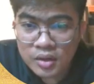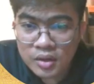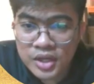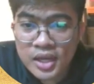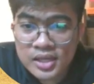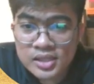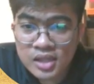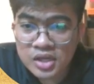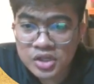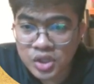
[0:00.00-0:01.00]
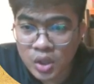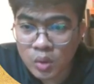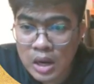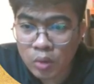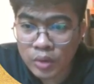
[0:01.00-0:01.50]
GIS can show
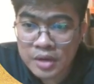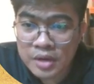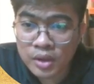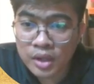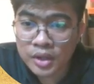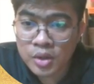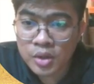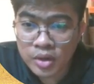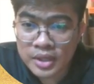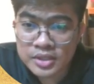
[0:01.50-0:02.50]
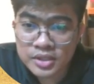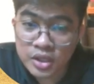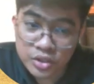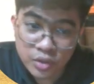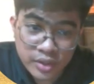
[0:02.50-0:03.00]
how rainfall accumulates
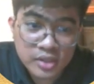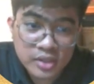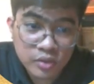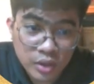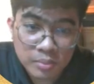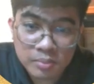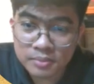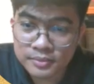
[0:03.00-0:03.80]
during a storm.